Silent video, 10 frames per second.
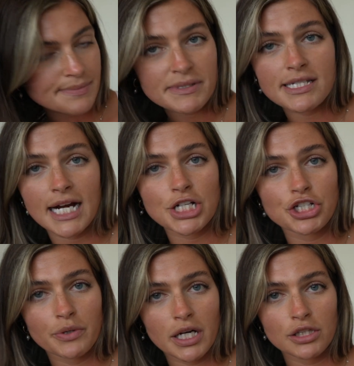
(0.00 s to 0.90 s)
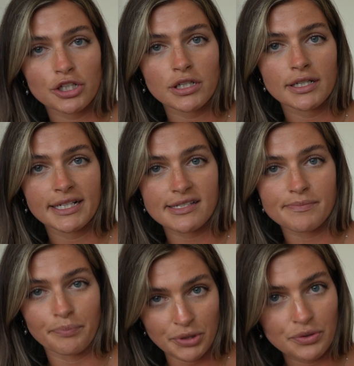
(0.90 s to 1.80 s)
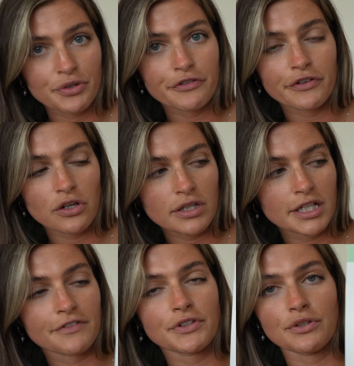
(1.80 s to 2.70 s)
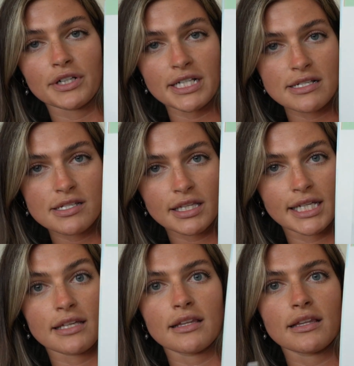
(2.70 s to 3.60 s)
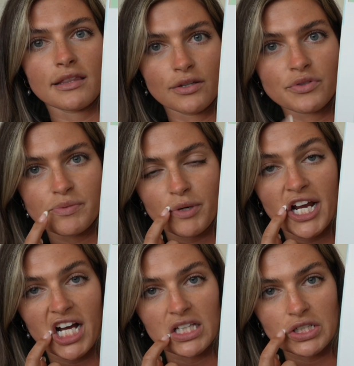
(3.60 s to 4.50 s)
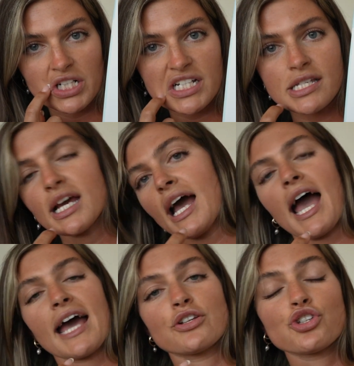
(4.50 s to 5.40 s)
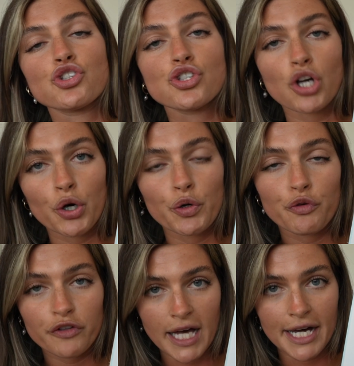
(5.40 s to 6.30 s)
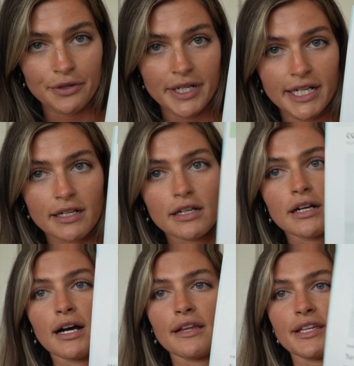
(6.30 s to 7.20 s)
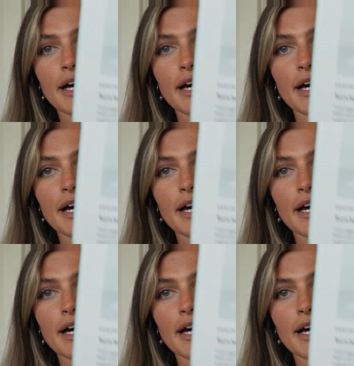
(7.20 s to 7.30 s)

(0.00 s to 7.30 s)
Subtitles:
pistachio color is beautiful if you're into like those bright colors, and so flattering. The